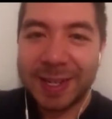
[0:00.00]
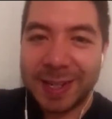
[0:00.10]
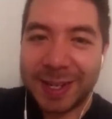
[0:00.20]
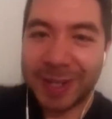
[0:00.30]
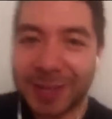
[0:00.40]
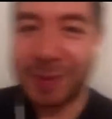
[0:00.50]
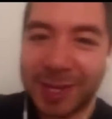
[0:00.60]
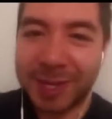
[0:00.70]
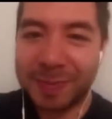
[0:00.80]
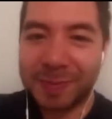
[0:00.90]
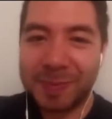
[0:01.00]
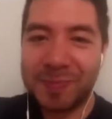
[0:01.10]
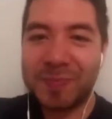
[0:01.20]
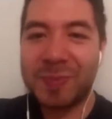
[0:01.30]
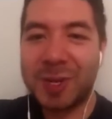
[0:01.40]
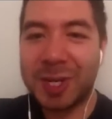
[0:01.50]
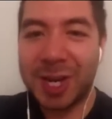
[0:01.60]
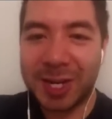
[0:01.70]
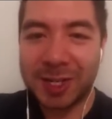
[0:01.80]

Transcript: You know, to connect